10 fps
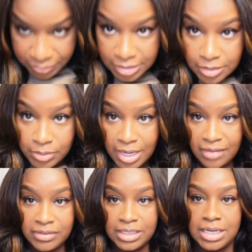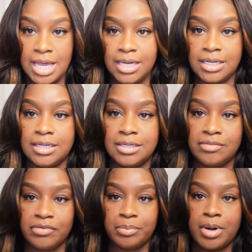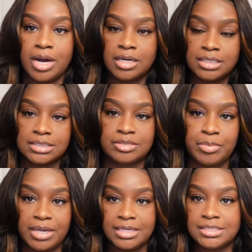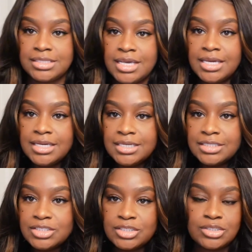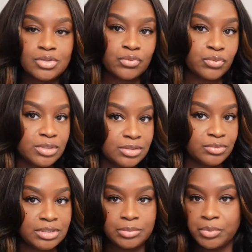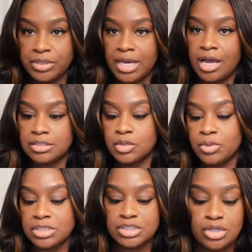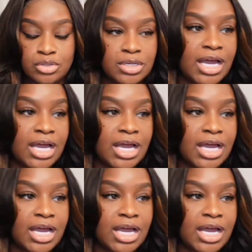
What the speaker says: So we have a lot of parting space. It's just really, really pretty. I also want to show you